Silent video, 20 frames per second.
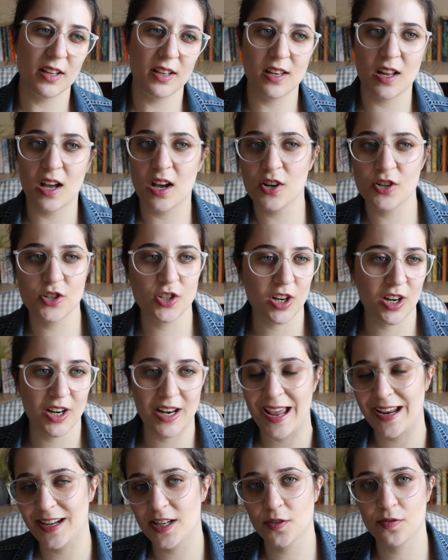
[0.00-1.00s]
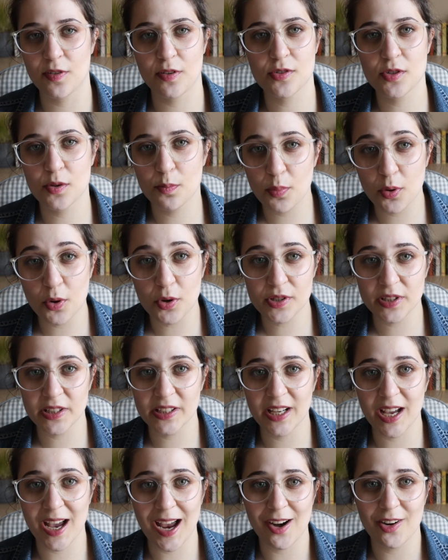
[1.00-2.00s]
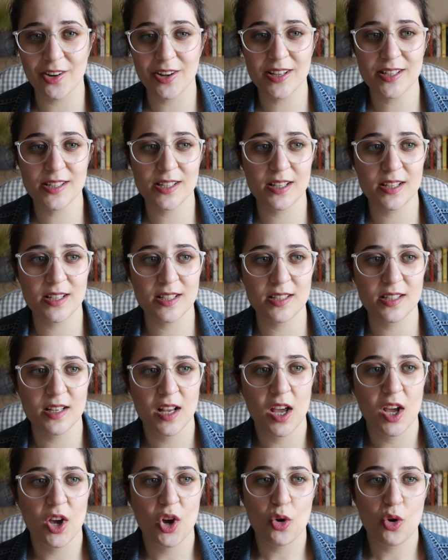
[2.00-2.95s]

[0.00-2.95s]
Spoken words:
a large collective of supporting characters,